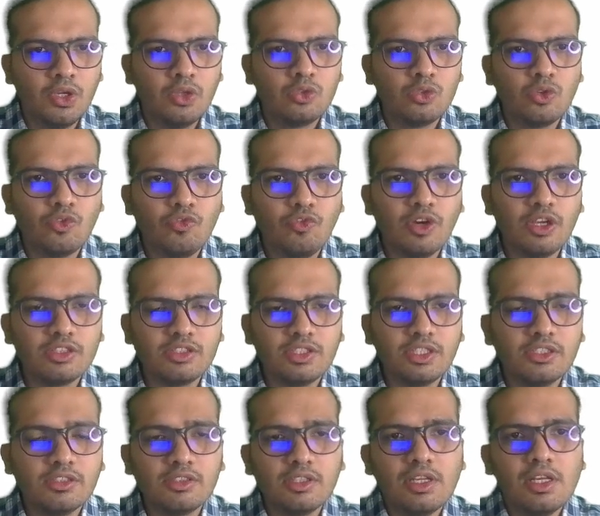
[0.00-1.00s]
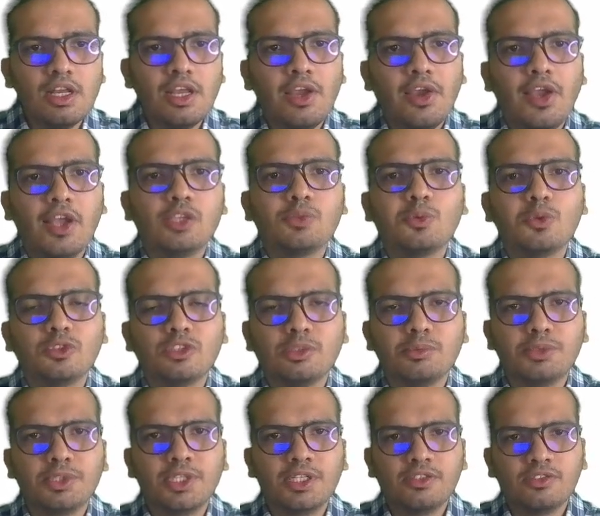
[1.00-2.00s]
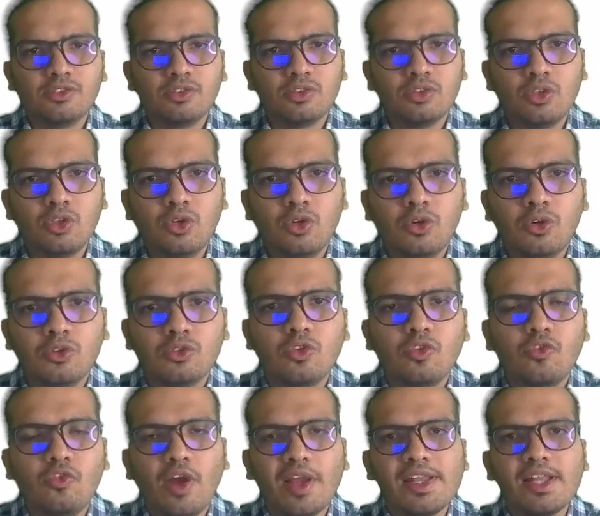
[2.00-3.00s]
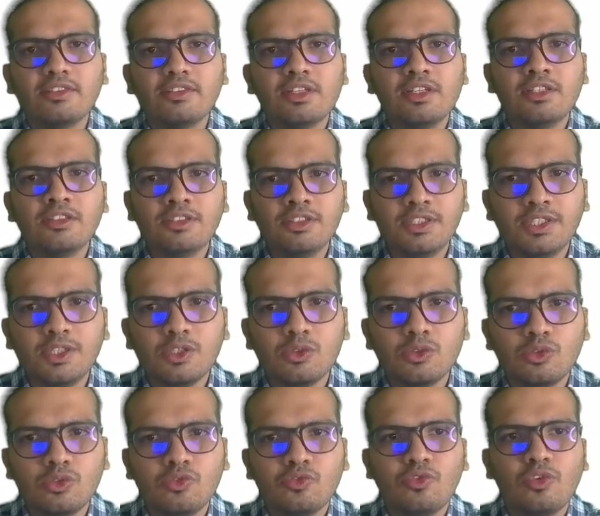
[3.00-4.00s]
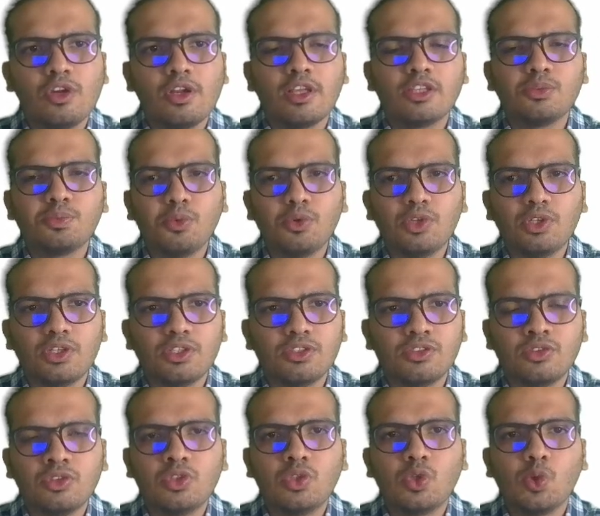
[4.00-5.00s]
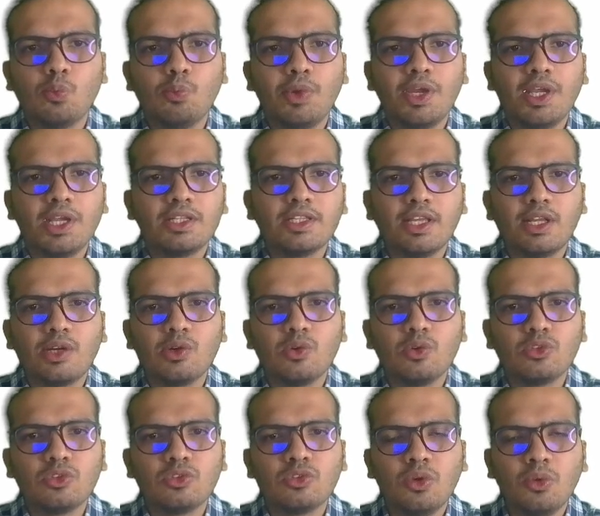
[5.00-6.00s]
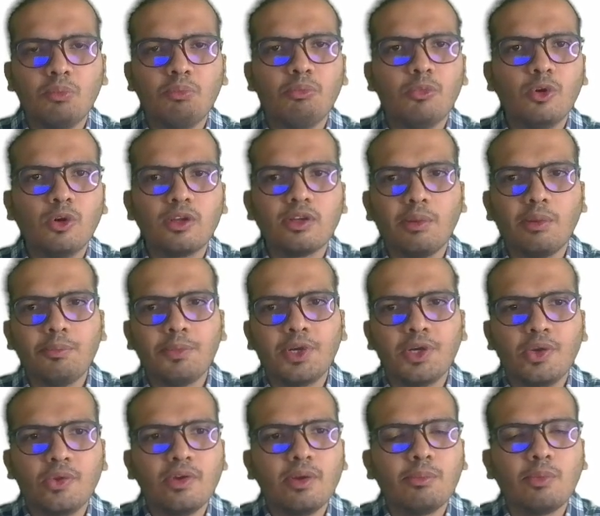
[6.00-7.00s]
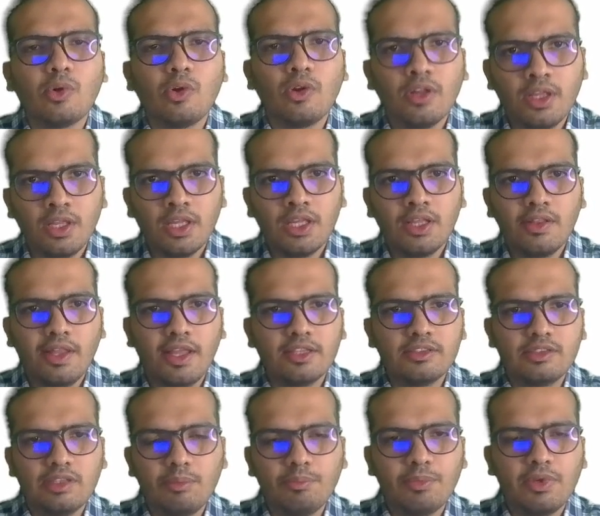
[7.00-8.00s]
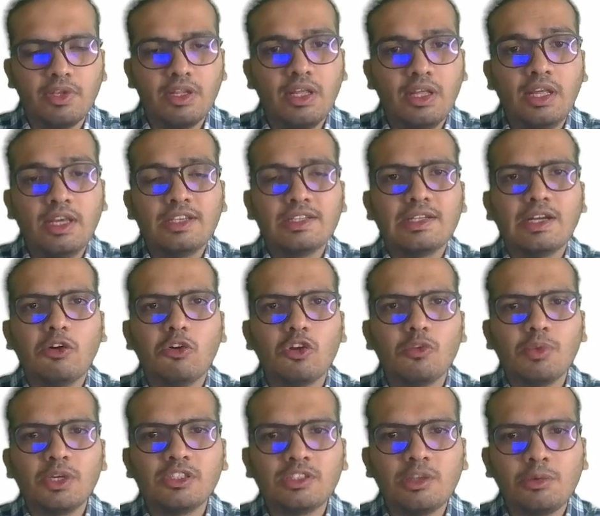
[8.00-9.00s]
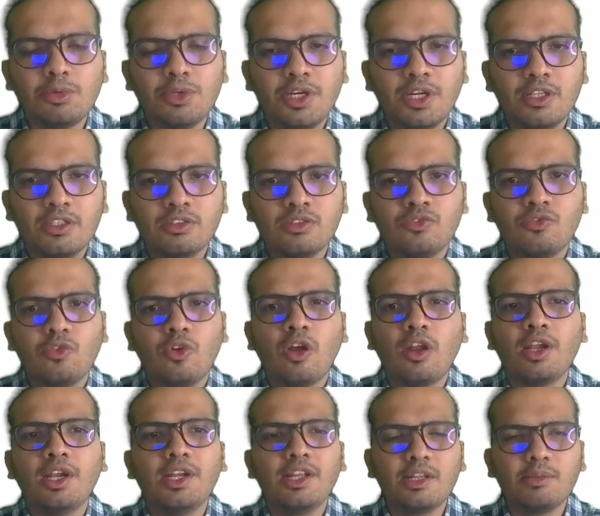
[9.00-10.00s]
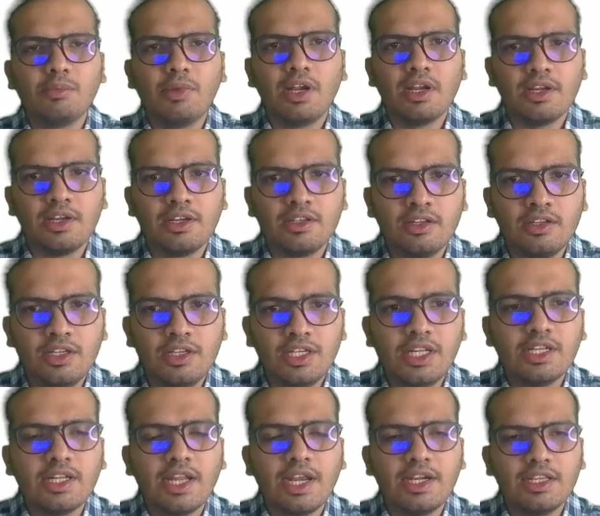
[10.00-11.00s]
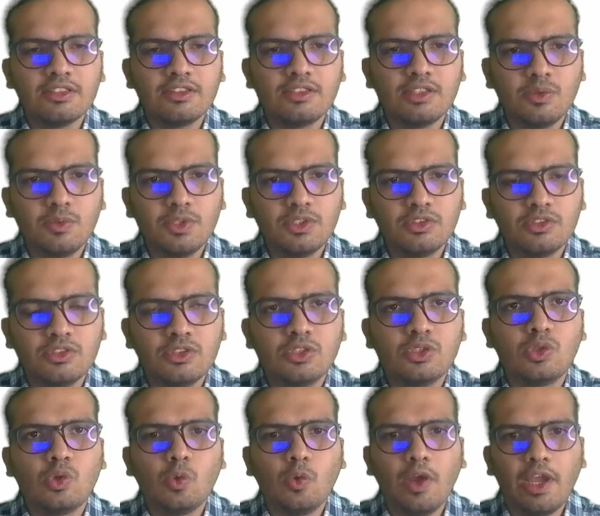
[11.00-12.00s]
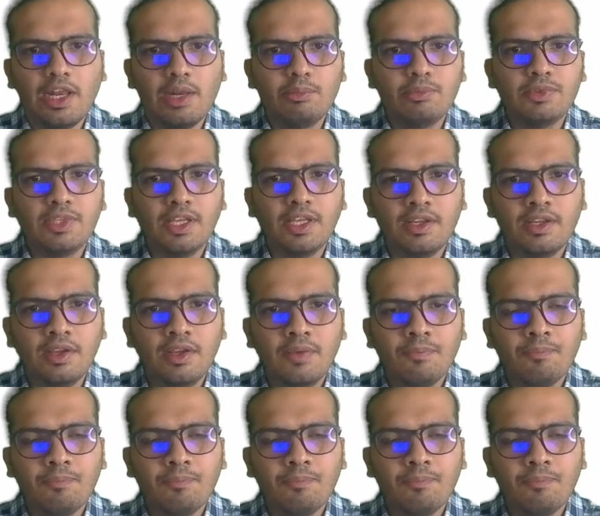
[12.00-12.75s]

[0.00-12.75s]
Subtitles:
So first is export subsidies. So financial incentives for exporters to make their goods more competitive abroad. Example, government subsidies for Indian IT service to help they